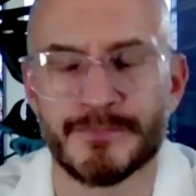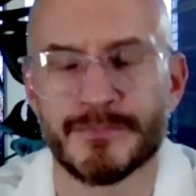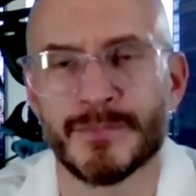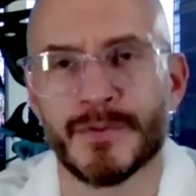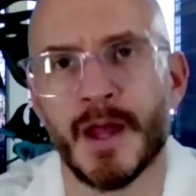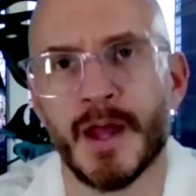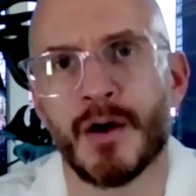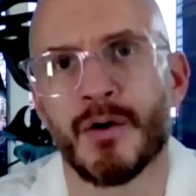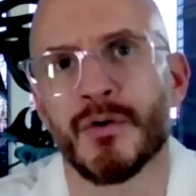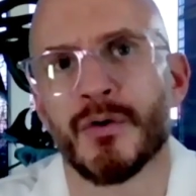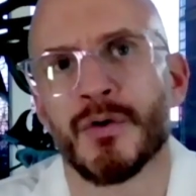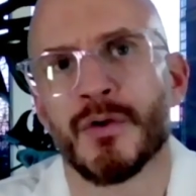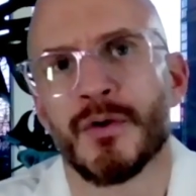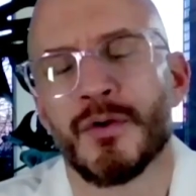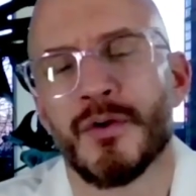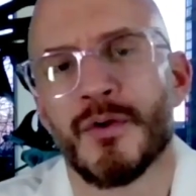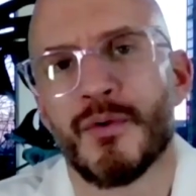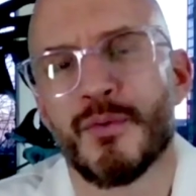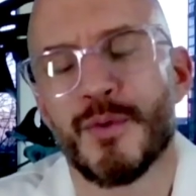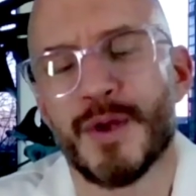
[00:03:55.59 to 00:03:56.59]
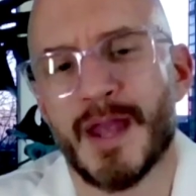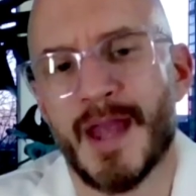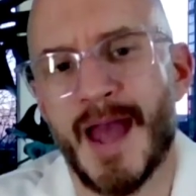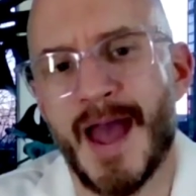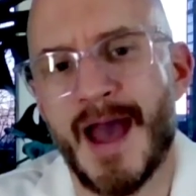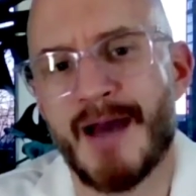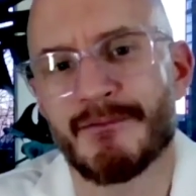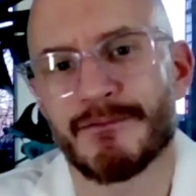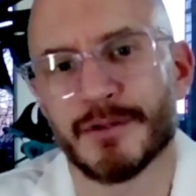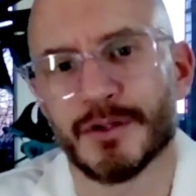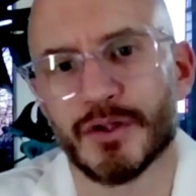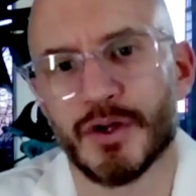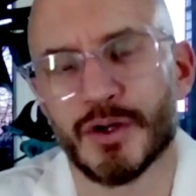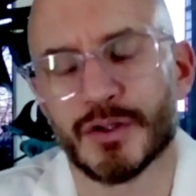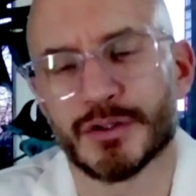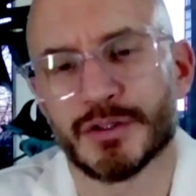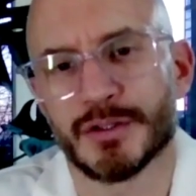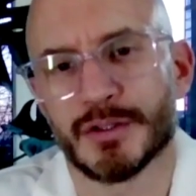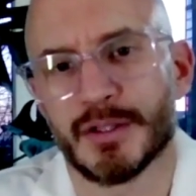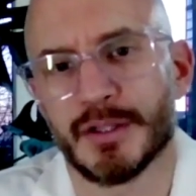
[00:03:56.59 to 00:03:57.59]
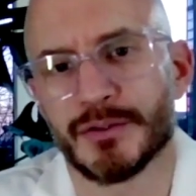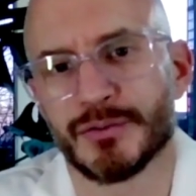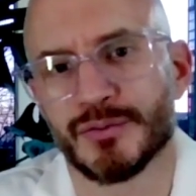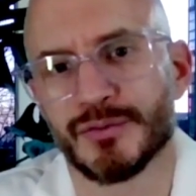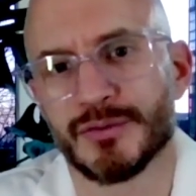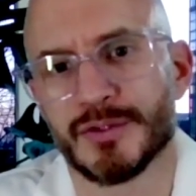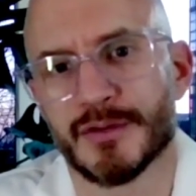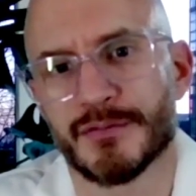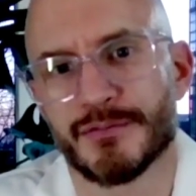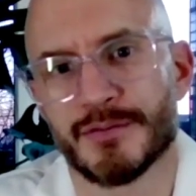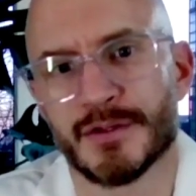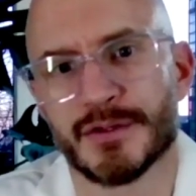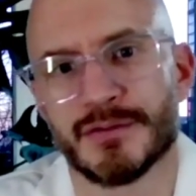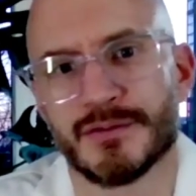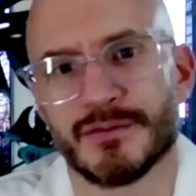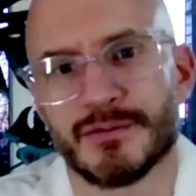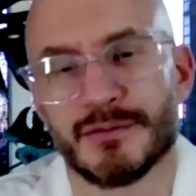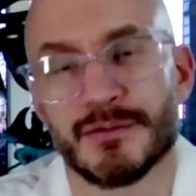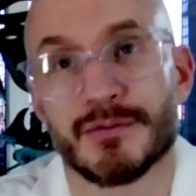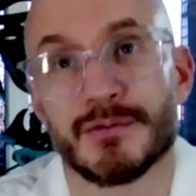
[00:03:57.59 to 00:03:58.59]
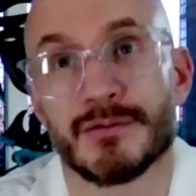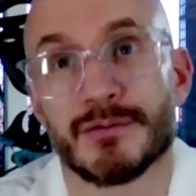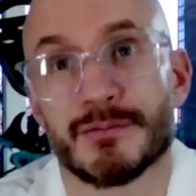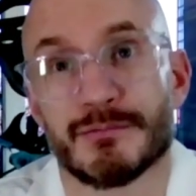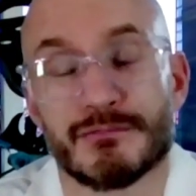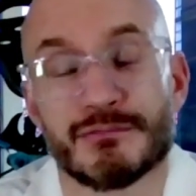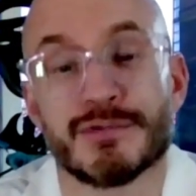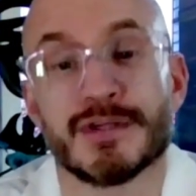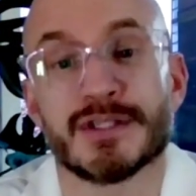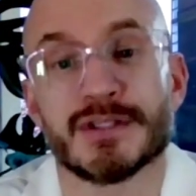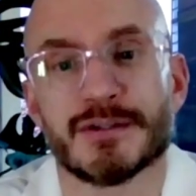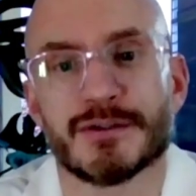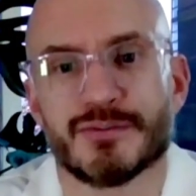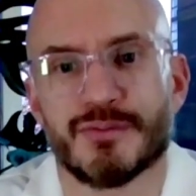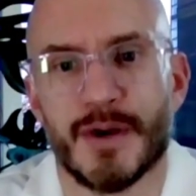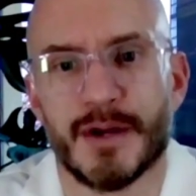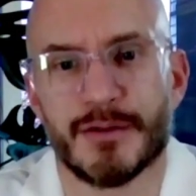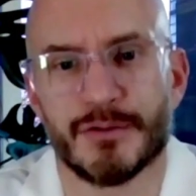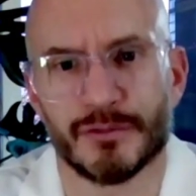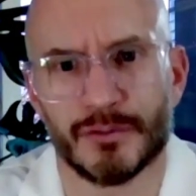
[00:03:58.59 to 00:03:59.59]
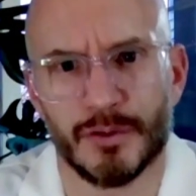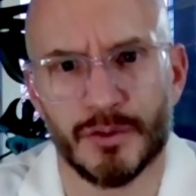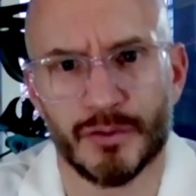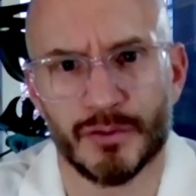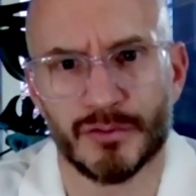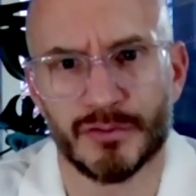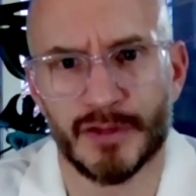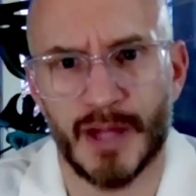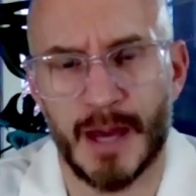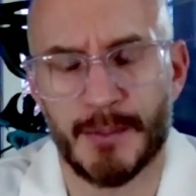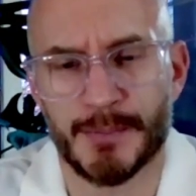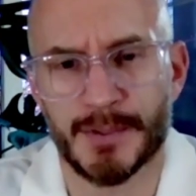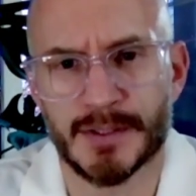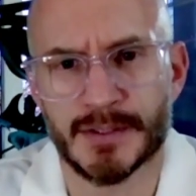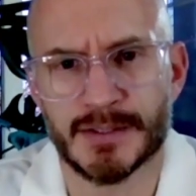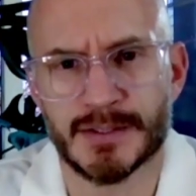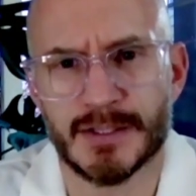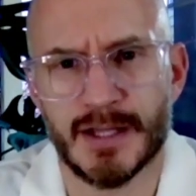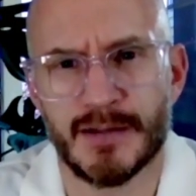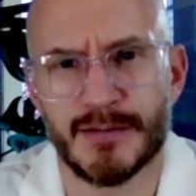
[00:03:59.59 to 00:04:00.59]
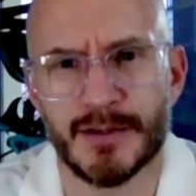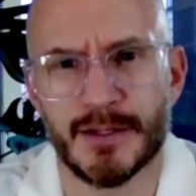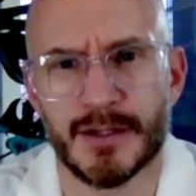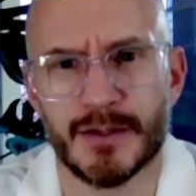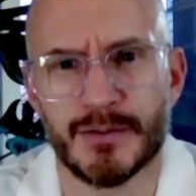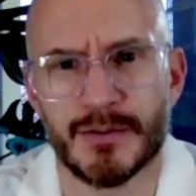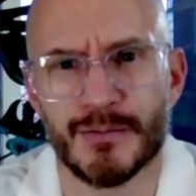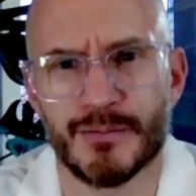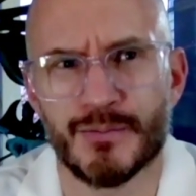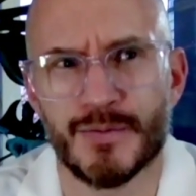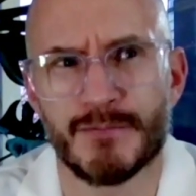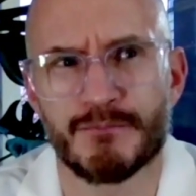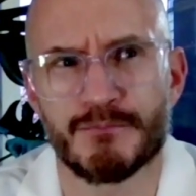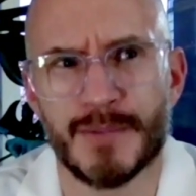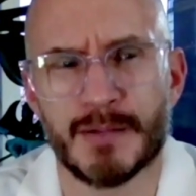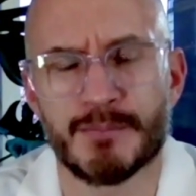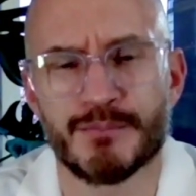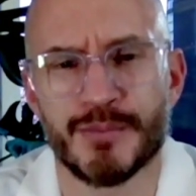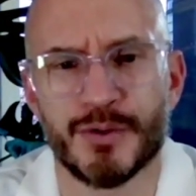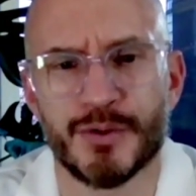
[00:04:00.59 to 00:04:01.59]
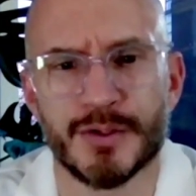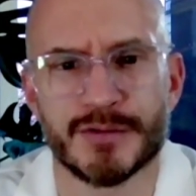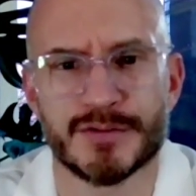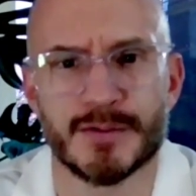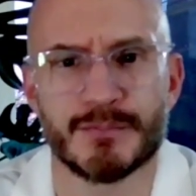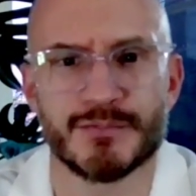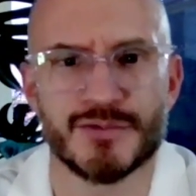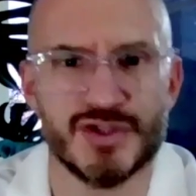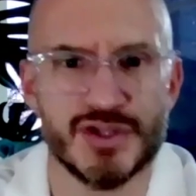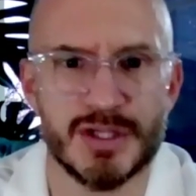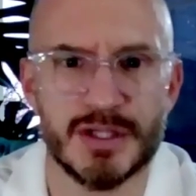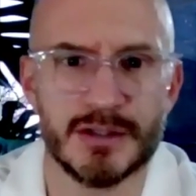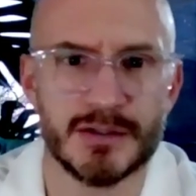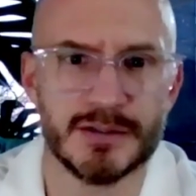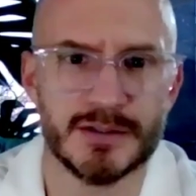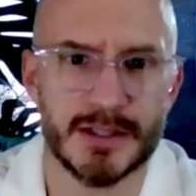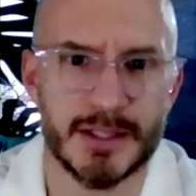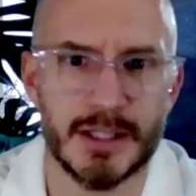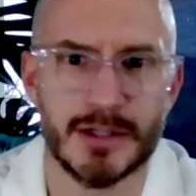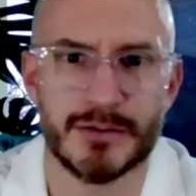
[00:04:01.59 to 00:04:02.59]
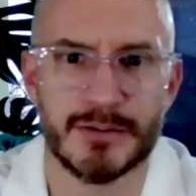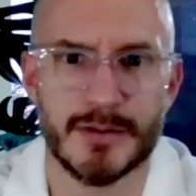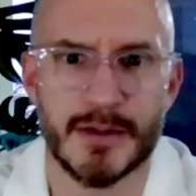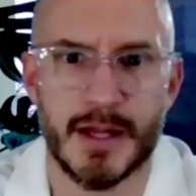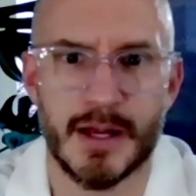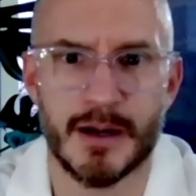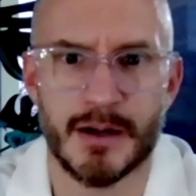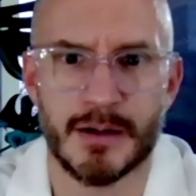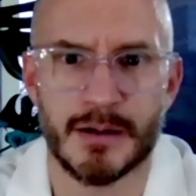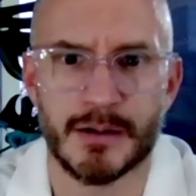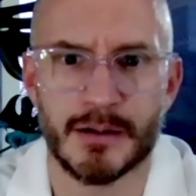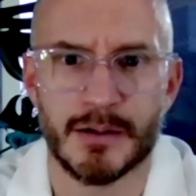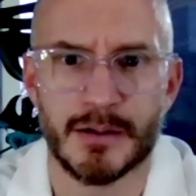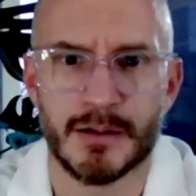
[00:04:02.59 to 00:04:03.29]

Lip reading: Now, we have looked into different reasons why the scoliosis happens, and we pinpoint some genes here and there.